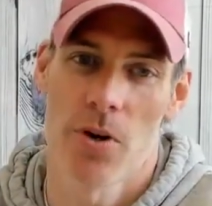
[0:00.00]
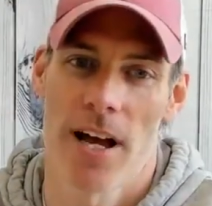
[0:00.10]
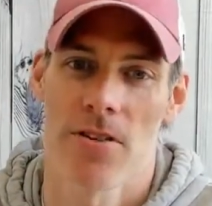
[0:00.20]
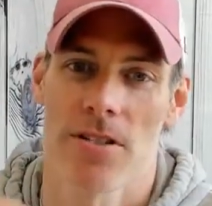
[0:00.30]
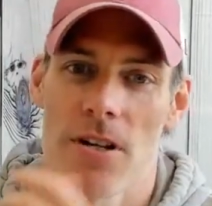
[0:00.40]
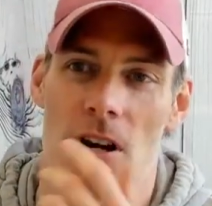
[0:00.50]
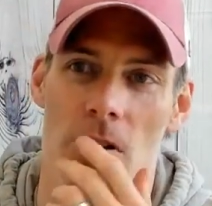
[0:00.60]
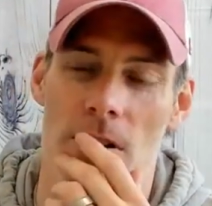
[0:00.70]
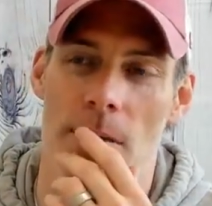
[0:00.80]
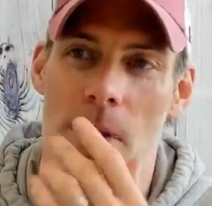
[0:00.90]
What else?
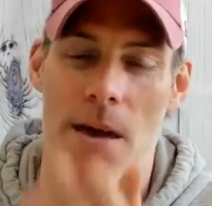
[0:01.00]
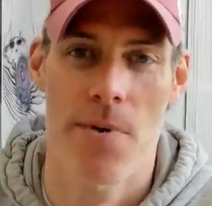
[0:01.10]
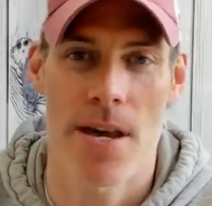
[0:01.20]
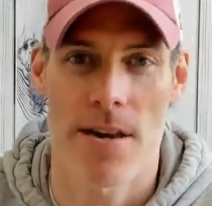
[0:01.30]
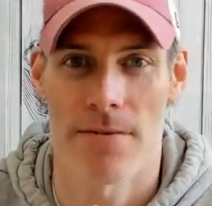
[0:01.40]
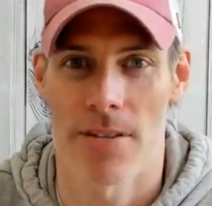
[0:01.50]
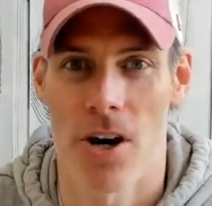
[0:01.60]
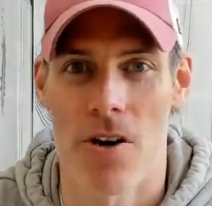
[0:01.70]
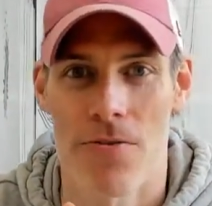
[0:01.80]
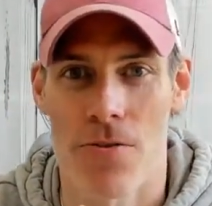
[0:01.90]
So uh, maybe, you
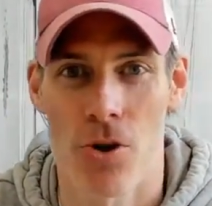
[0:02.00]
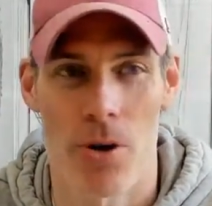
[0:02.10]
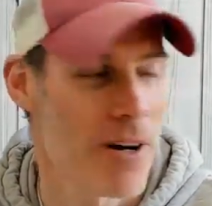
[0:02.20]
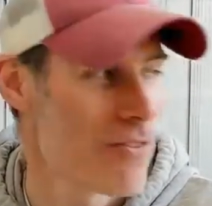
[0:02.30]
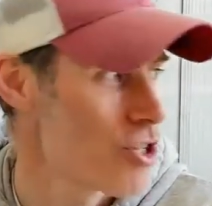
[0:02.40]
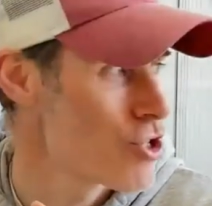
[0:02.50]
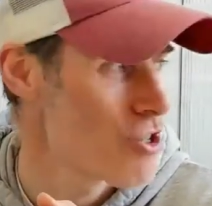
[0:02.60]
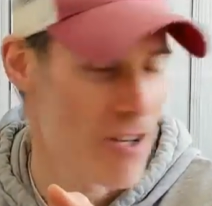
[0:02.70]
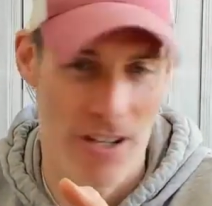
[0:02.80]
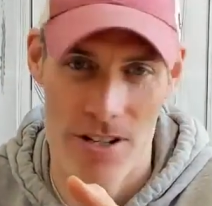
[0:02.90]
know, if you've got a bit of a
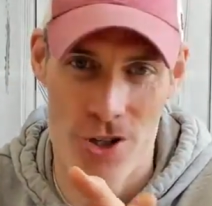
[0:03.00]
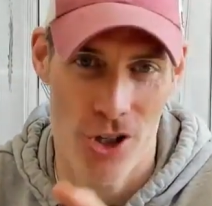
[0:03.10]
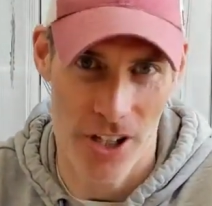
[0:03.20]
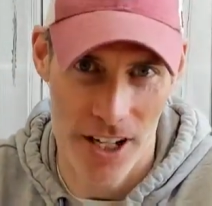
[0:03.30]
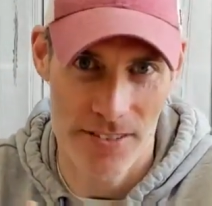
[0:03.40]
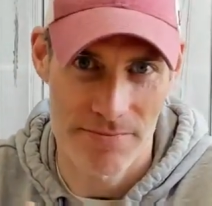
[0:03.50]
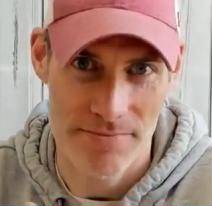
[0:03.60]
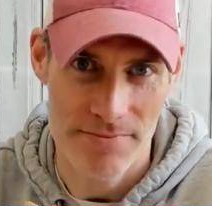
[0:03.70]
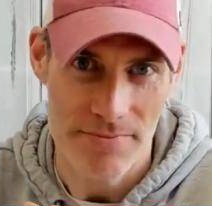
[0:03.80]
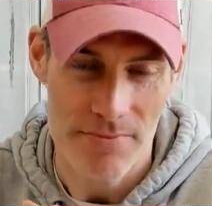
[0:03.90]
sugar, a sugar
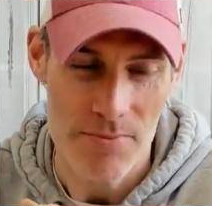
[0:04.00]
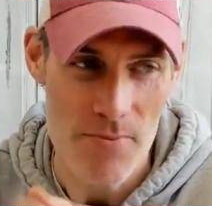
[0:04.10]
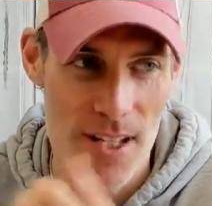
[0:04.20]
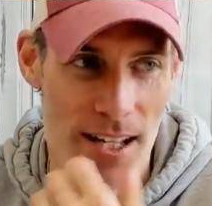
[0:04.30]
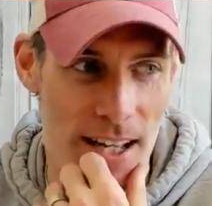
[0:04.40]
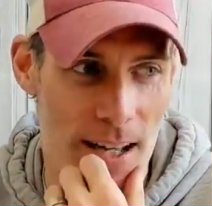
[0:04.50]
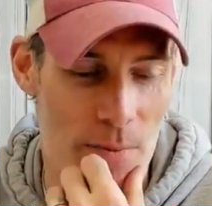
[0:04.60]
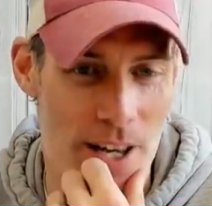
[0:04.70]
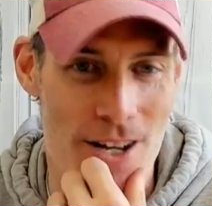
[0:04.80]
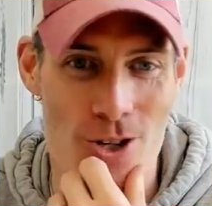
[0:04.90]

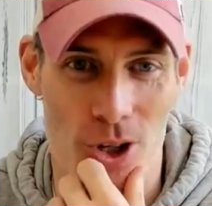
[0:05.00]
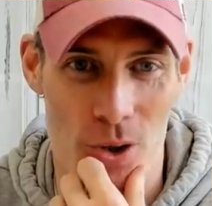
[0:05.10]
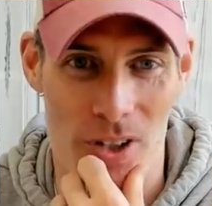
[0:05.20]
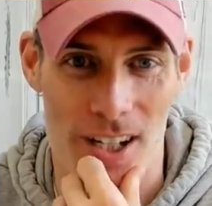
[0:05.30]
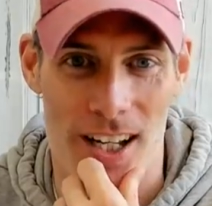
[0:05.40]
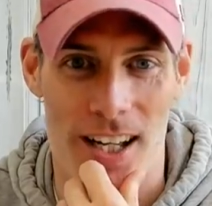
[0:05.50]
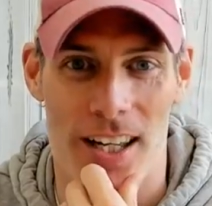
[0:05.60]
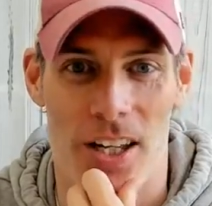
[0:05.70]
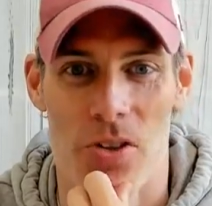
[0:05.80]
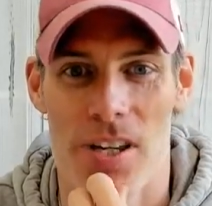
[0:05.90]
um, issue,
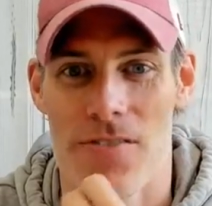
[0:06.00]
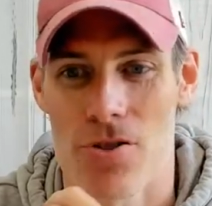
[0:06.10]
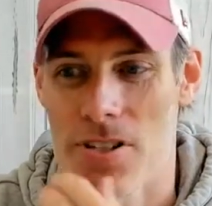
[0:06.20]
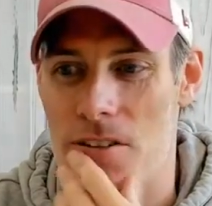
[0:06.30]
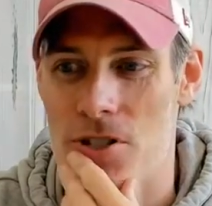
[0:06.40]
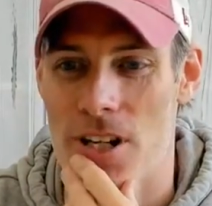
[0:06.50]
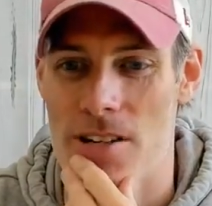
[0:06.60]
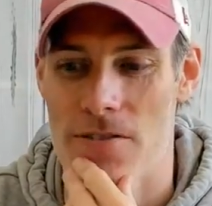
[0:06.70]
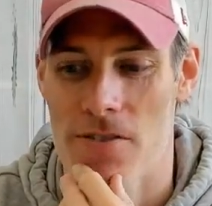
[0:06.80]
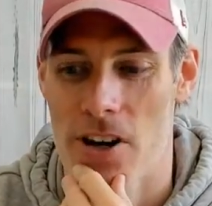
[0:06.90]
you know, giving yourself a
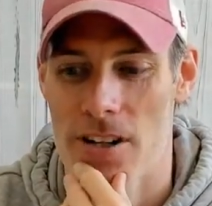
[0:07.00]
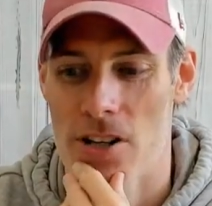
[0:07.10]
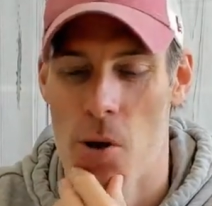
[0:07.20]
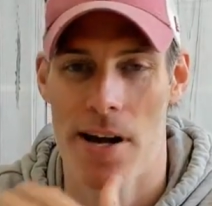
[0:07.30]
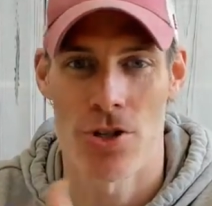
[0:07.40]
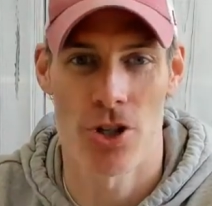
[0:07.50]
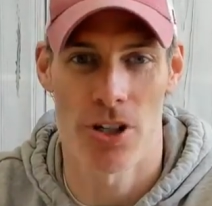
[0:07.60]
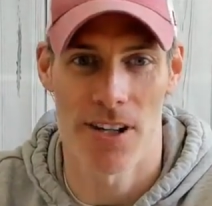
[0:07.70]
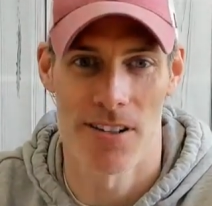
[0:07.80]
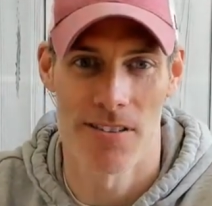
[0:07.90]
challenge of no added
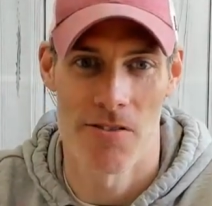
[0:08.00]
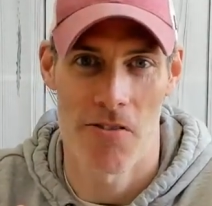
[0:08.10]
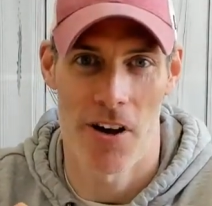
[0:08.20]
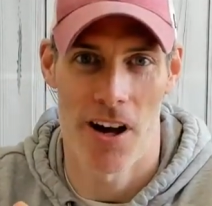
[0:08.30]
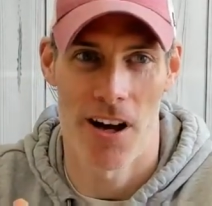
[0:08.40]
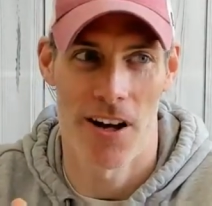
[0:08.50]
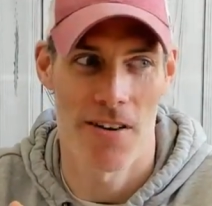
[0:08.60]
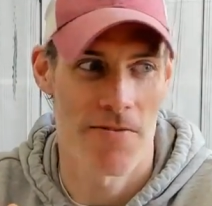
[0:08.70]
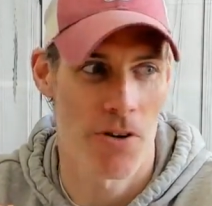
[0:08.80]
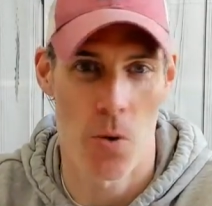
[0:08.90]
sugar for,
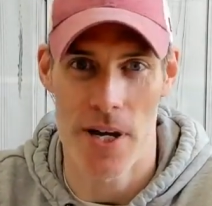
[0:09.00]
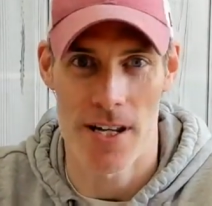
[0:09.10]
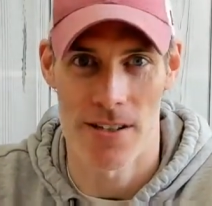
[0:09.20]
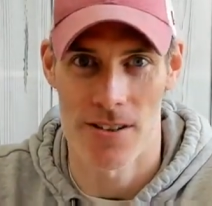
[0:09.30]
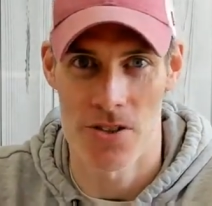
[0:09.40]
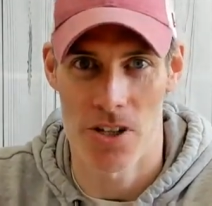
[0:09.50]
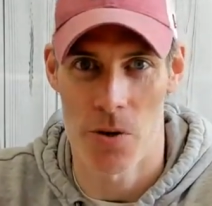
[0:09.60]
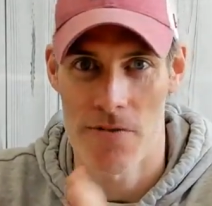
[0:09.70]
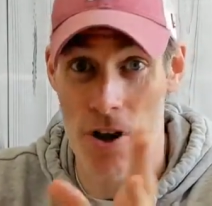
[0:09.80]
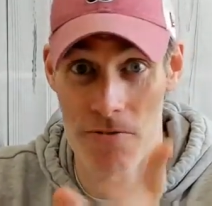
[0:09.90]
for a week or so.
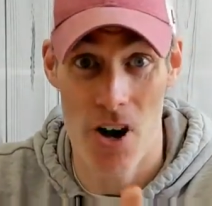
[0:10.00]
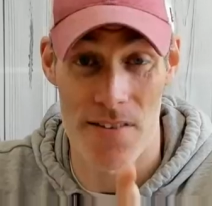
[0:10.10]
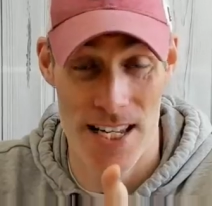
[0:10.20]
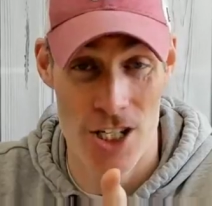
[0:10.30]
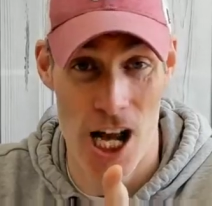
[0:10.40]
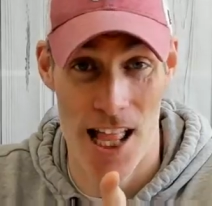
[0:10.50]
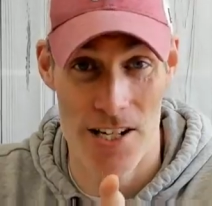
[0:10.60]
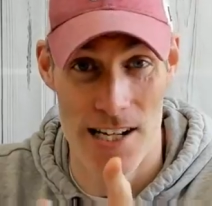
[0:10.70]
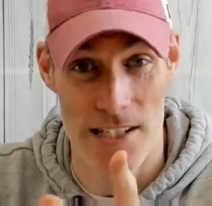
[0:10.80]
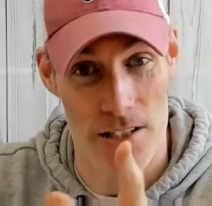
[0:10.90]
And I've got a five-day
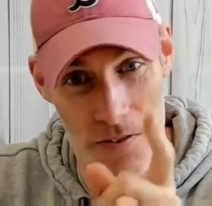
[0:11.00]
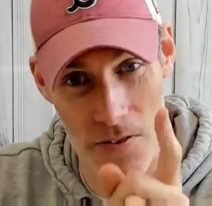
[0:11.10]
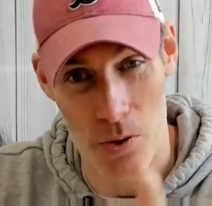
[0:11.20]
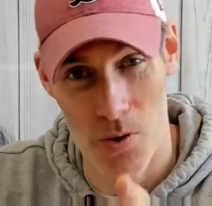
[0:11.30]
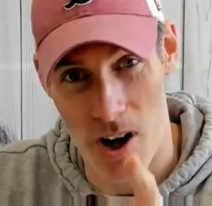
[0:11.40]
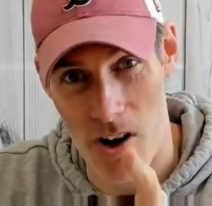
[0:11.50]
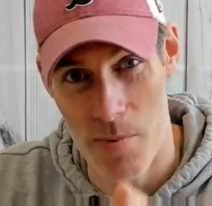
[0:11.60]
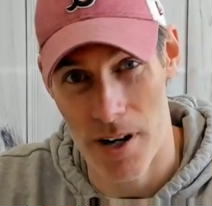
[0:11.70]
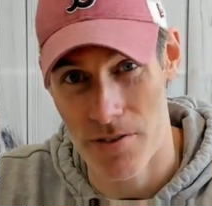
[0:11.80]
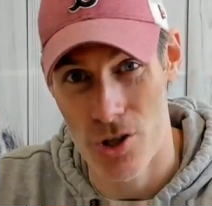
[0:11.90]
challenge, actually. So if you are
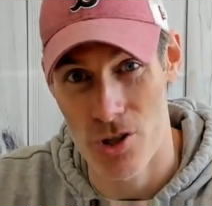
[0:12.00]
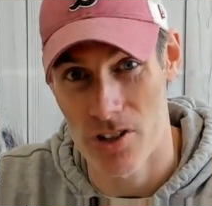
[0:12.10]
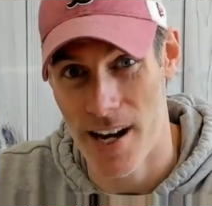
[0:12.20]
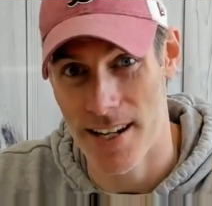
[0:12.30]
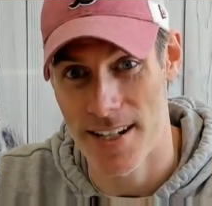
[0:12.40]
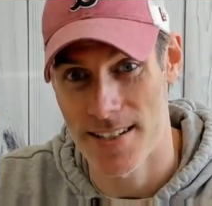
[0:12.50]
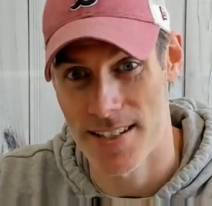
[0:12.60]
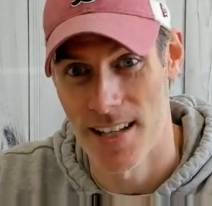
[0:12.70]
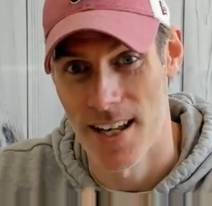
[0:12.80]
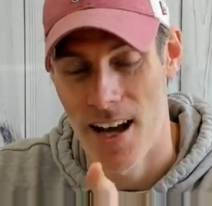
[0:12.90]
a bit of a sugar
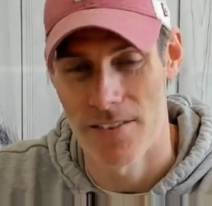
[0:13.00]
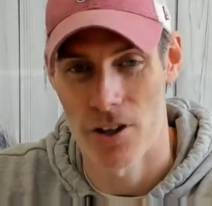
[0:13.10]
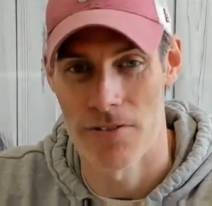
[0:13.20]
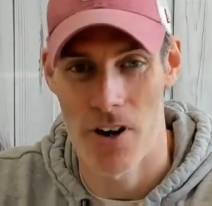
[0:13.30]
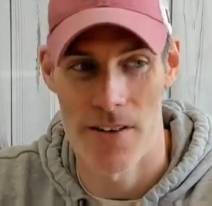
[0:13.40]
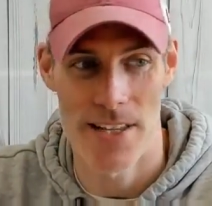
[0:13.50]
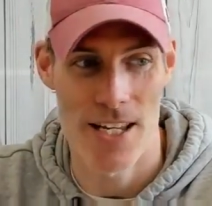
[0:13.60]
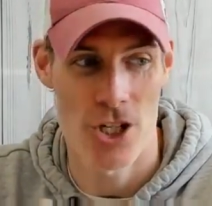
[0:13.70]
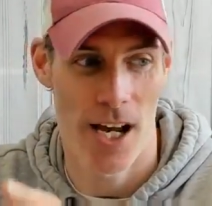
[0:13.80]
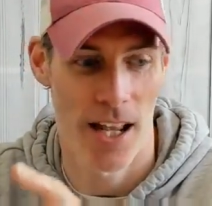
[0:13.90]
addict, I've got a
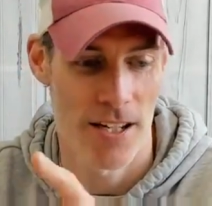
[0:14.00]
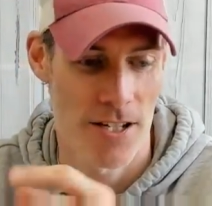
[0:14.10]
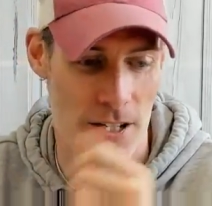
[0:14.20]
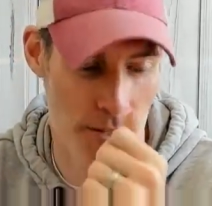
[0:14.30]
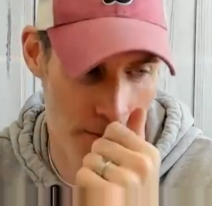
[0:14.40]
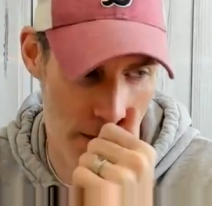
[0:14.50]
five-day challenge.